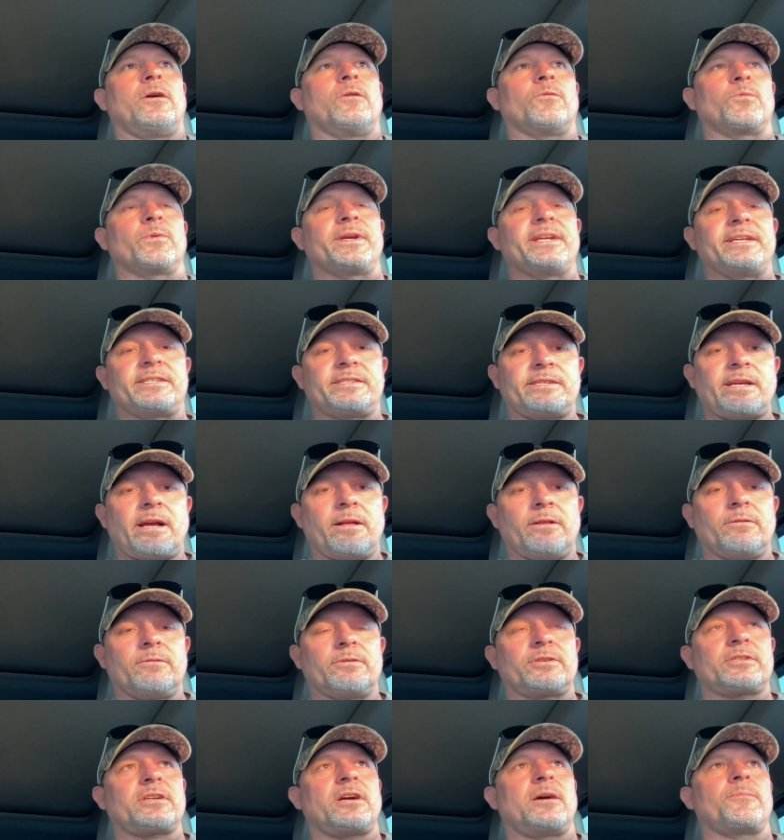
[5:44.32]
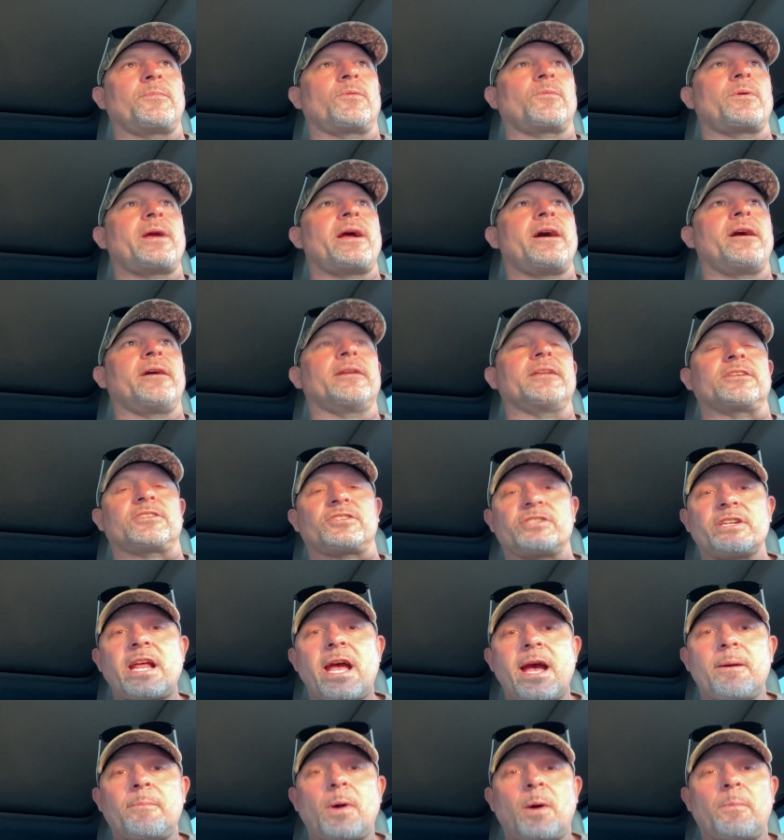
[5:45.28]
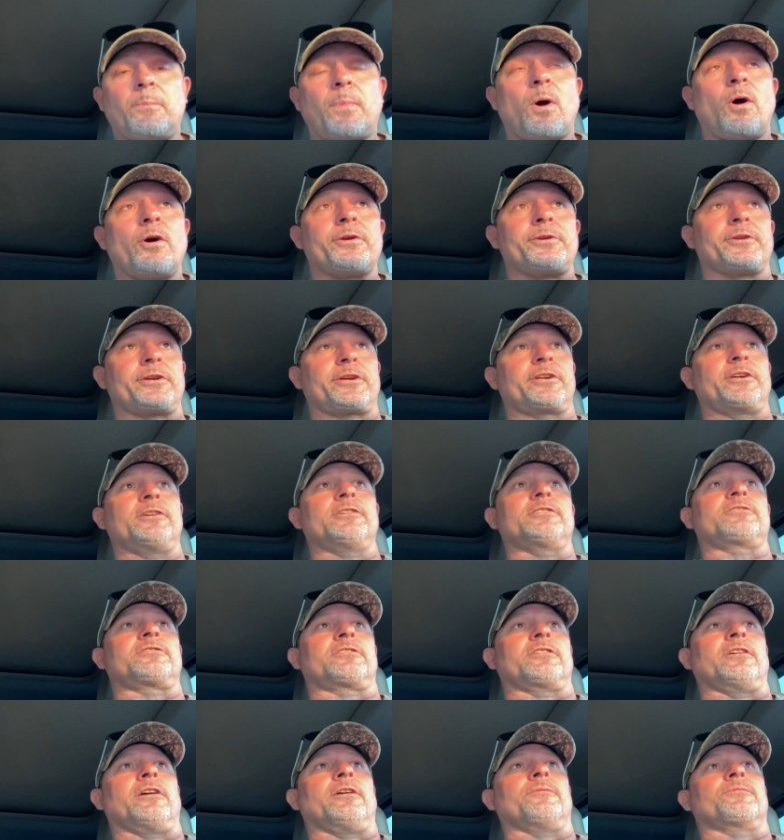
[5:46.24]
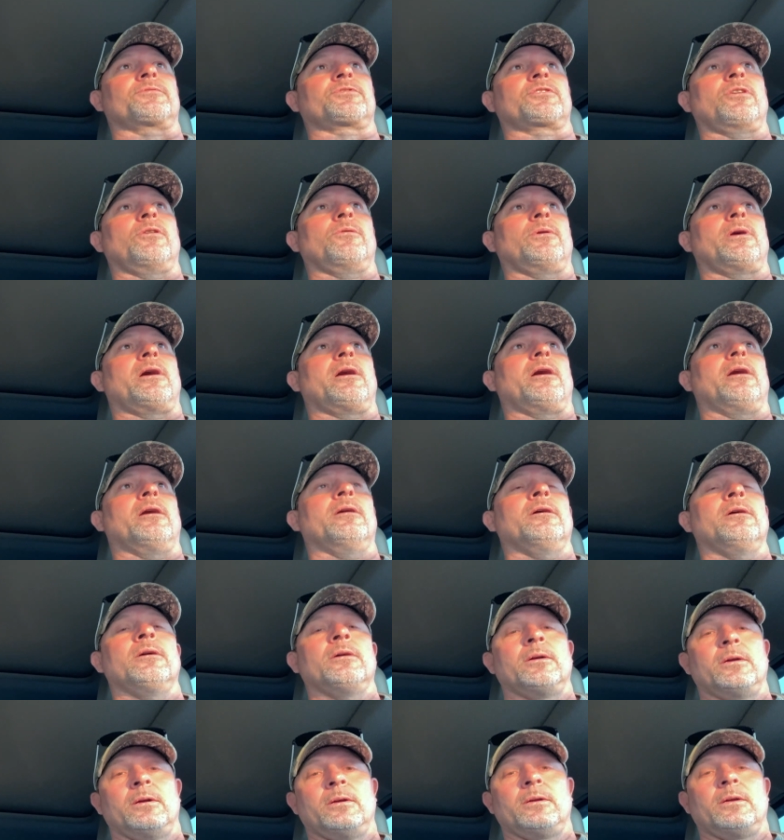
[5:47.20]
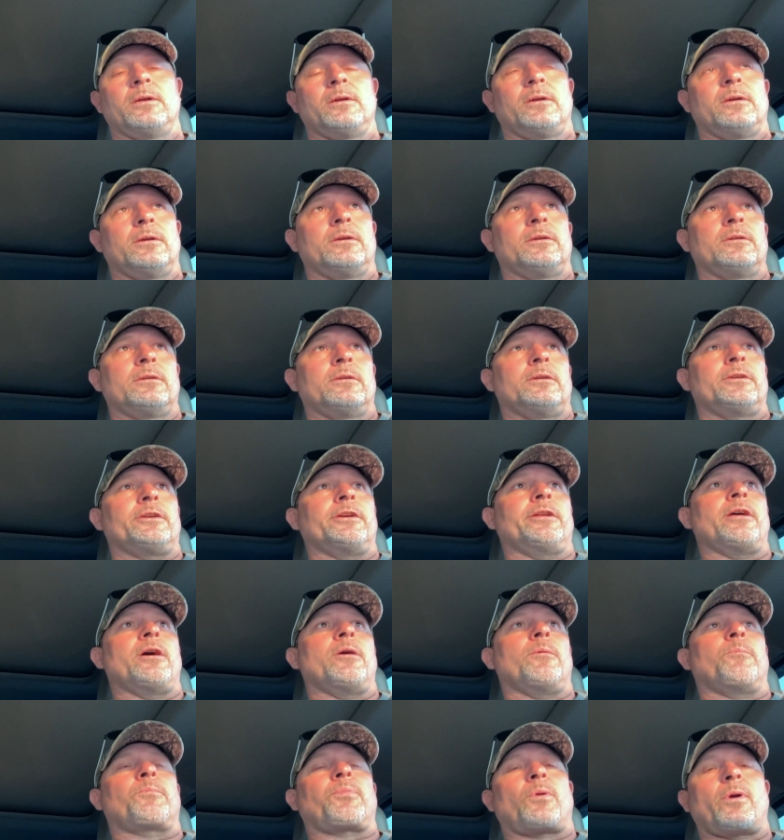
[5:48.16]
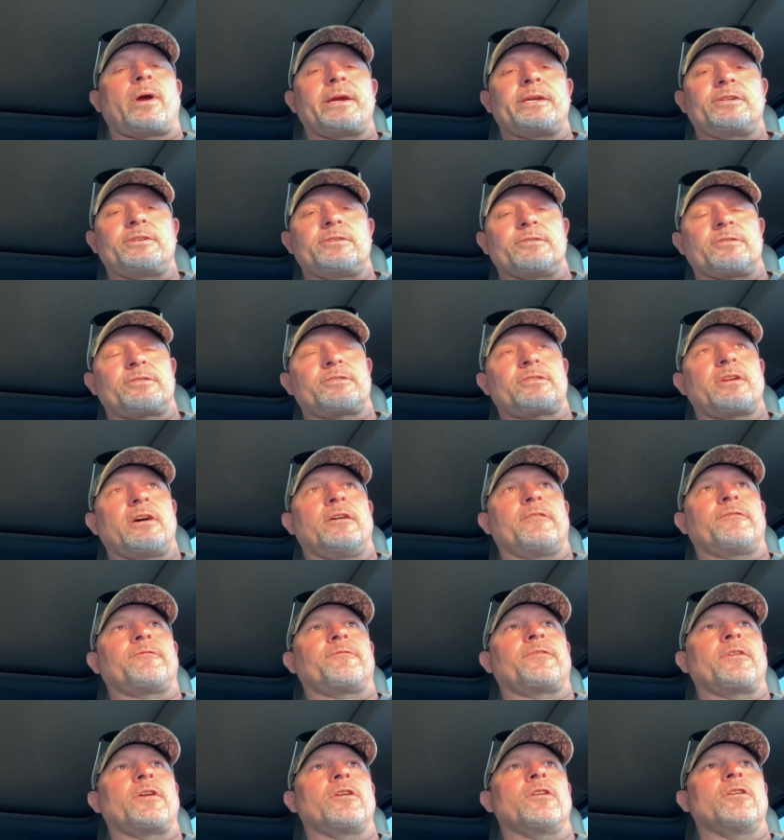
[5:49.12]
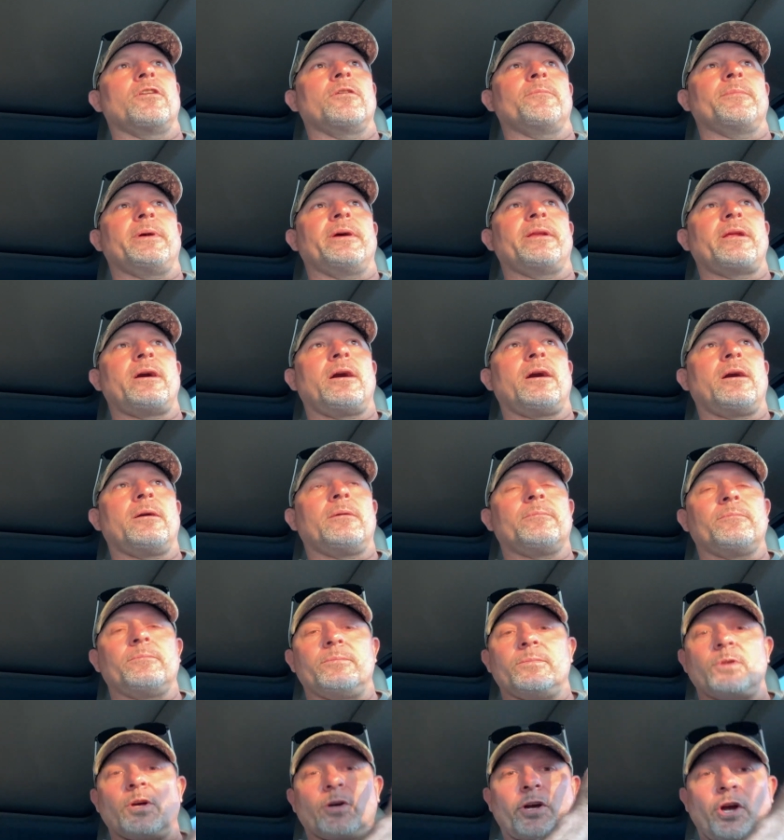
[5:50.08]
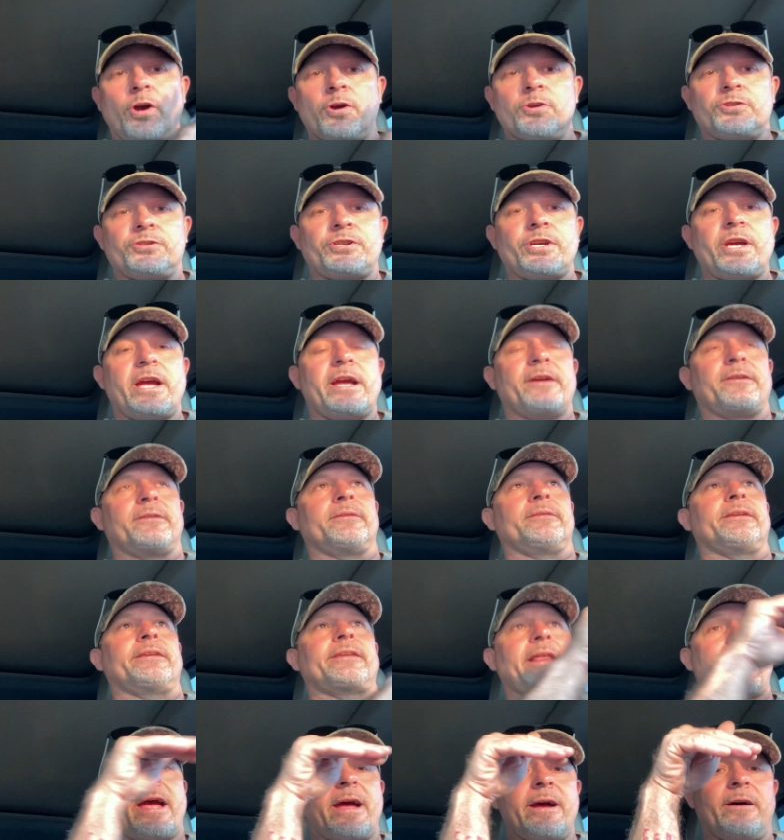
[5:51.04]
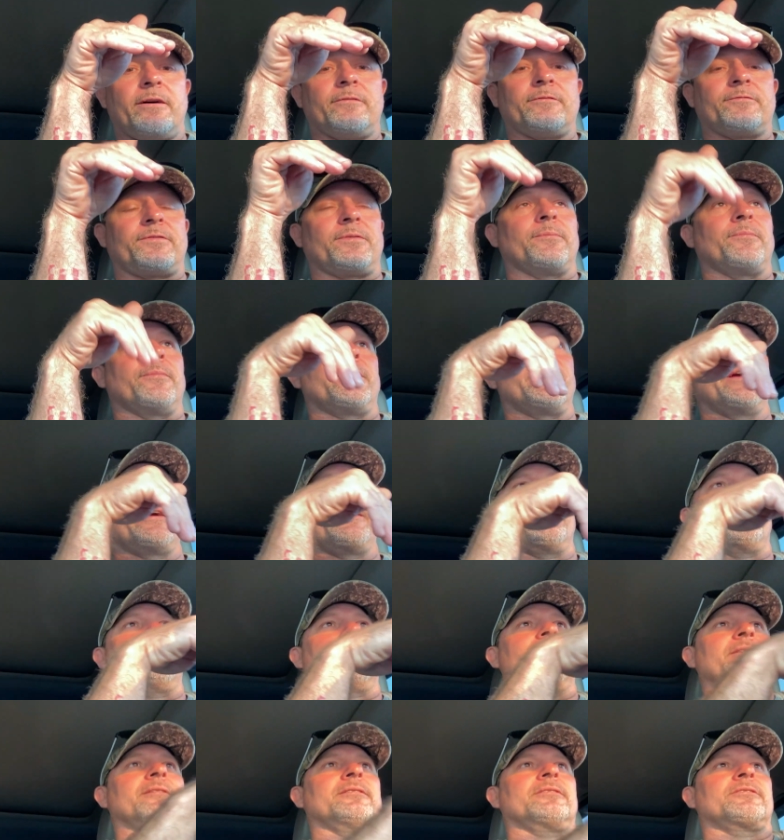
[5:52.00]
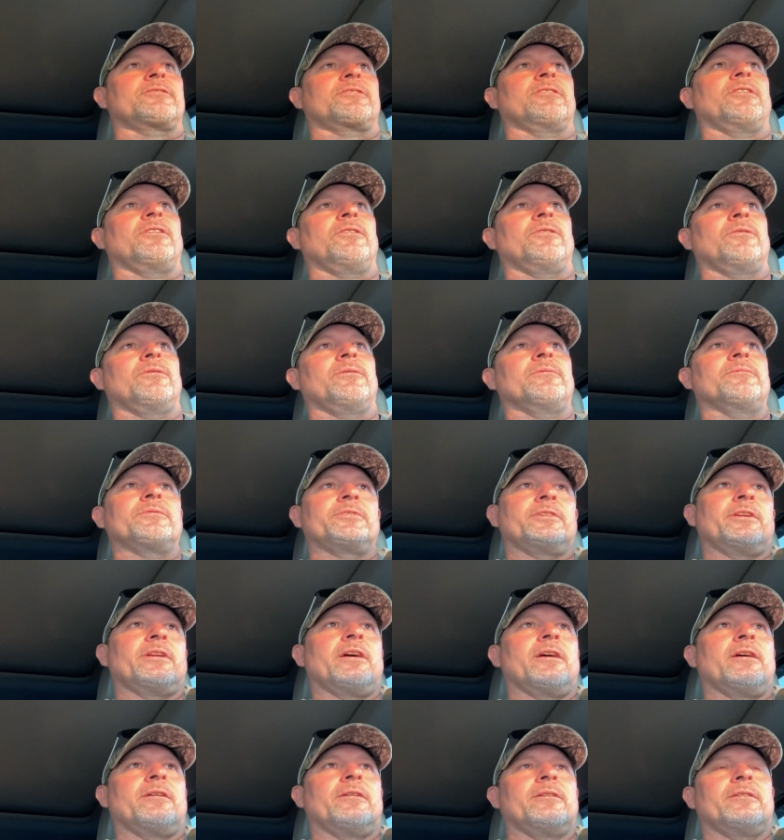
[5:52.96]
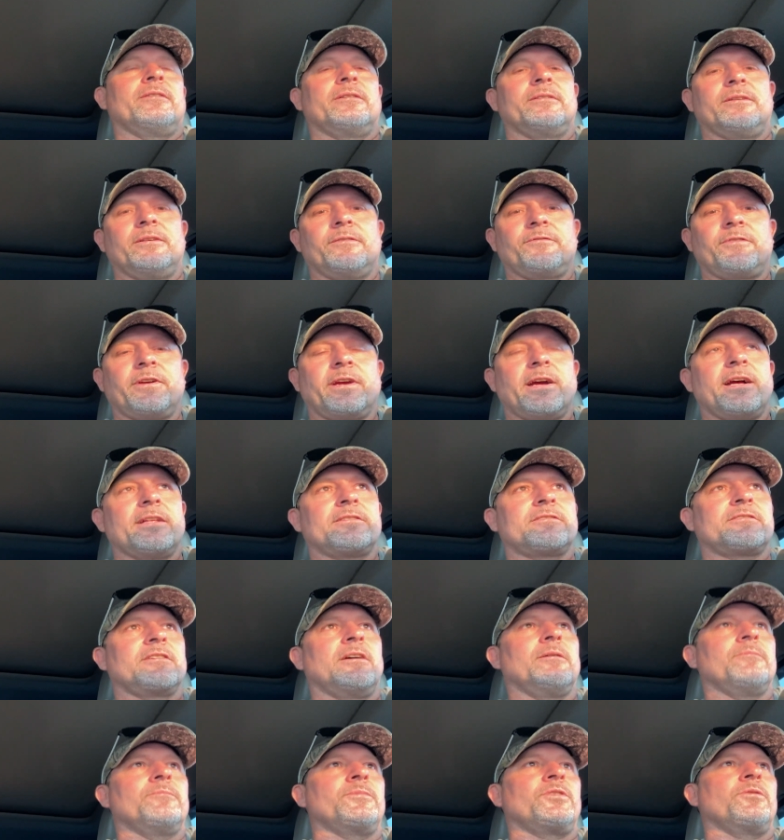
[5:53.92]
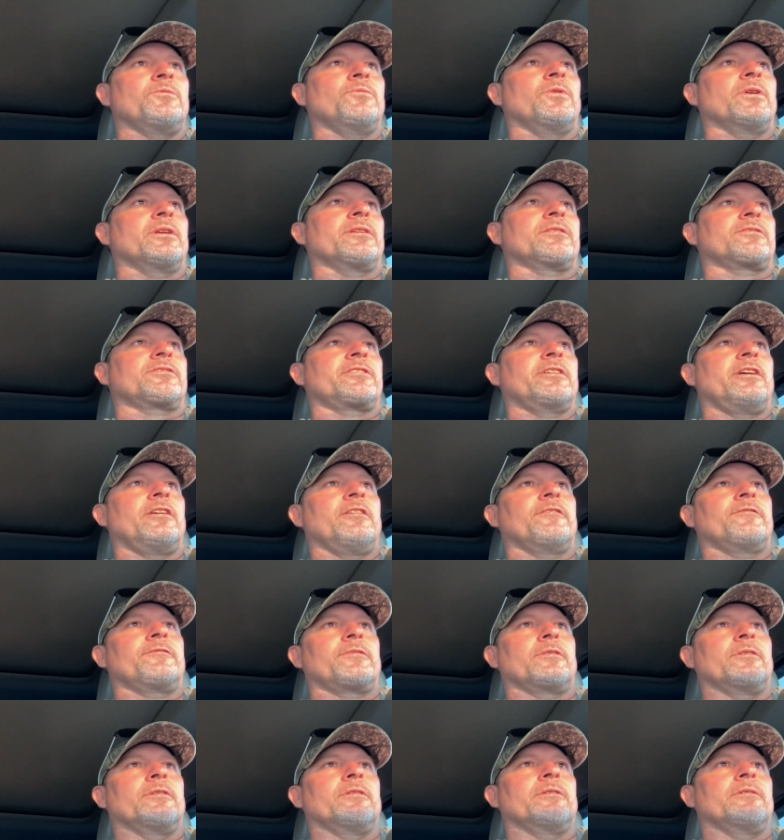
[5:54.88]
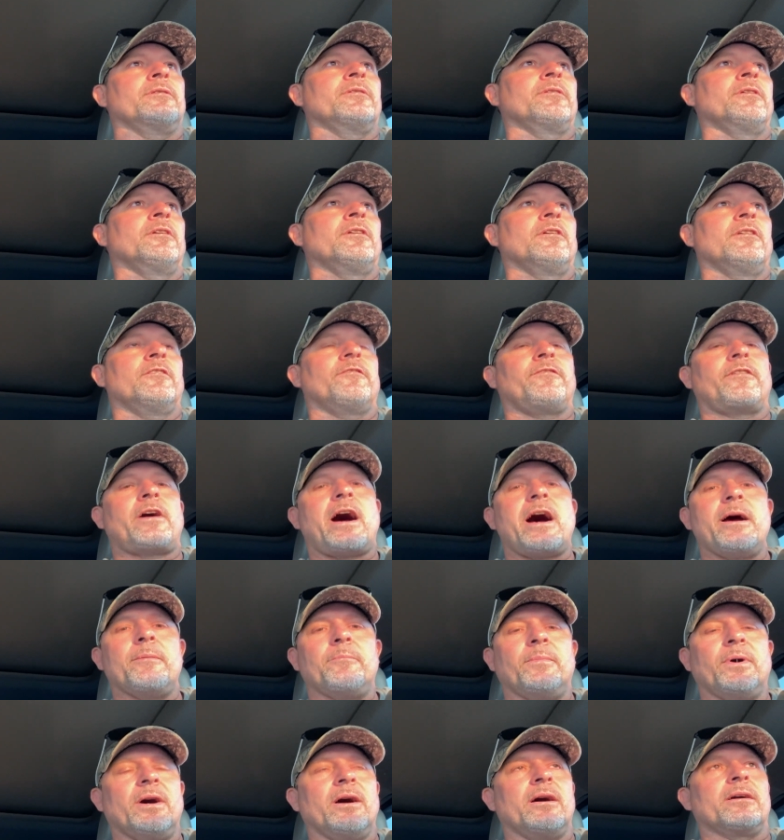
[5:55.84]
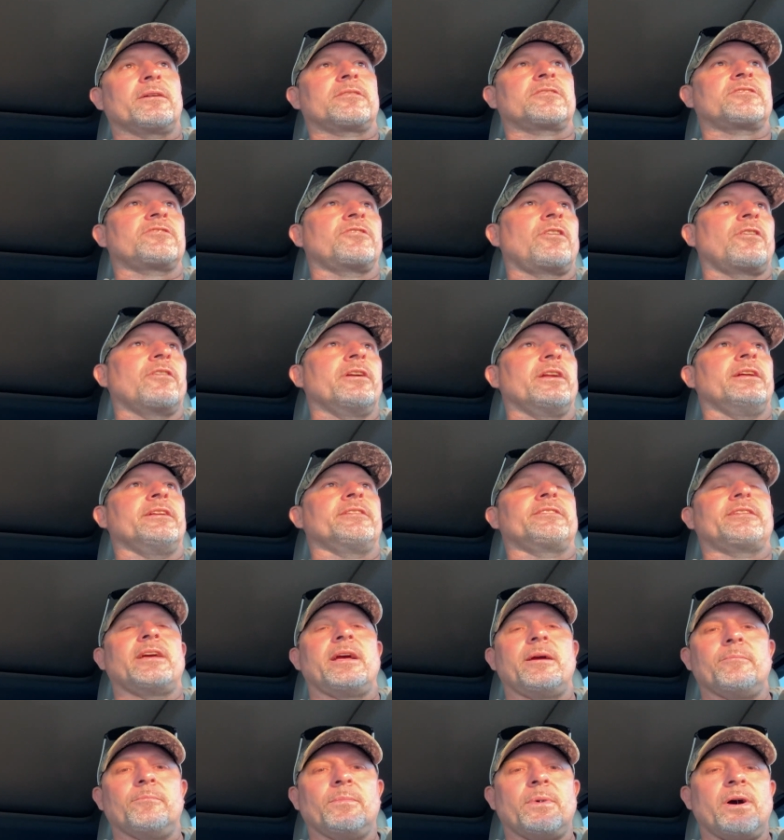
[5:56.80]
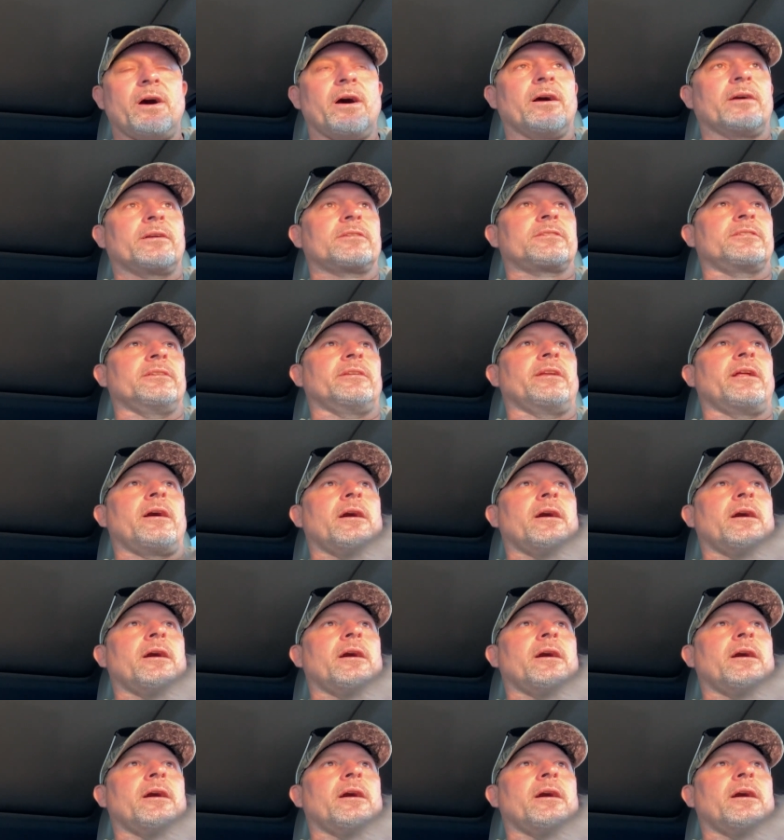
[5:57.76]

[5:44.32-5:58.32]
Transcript: resellers come around and snap up all your good stuff. So uh, you know, price your stuff firm and uh, negotiate down from there. So you know, if you got something you want to sell for five bucks, start at ten bucks and